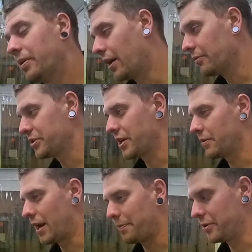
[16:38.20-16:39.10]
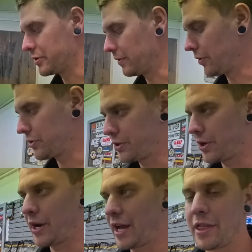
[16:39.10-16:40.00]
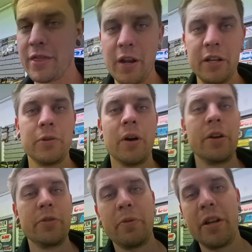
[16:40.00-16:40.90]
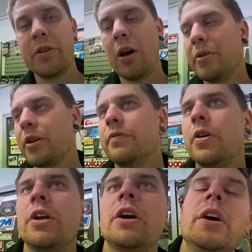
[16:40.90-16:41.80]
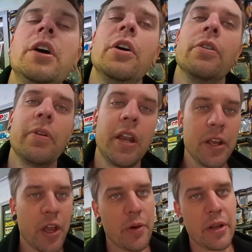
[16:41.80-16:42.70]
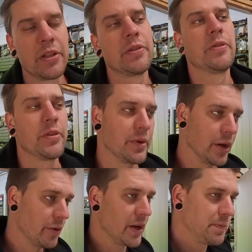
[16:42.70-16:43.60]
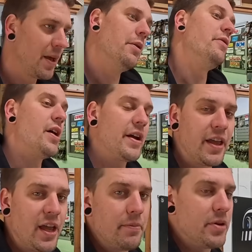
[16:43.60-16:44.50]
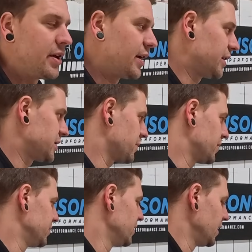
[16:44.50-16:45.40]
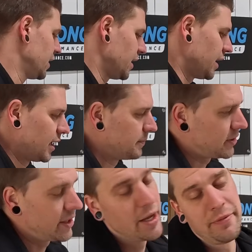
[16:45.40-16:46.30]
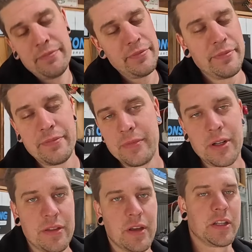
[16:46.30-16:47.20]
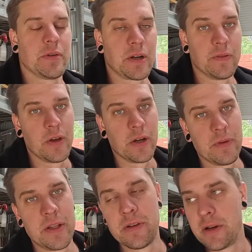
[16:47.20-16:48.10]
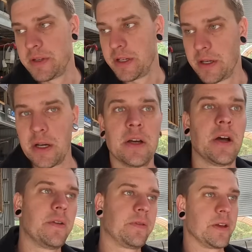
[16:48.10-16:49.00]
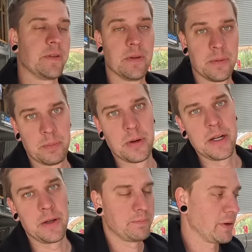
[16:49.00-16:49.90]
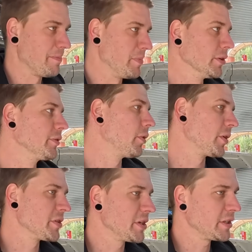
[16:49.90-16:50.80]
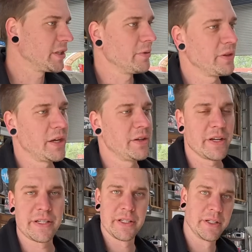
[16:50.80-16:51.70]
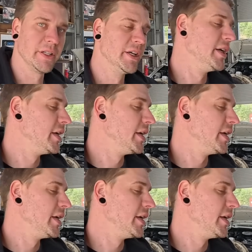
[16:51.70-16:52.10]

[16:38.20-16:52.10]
but we'll see what happens. We've also got our 3200 red diamond converter ready to go in it that we always pair with that cam and the LS1. So yeah, little 3200 converter, red diamond, and a hopefully pretty built 4L60 with our nice little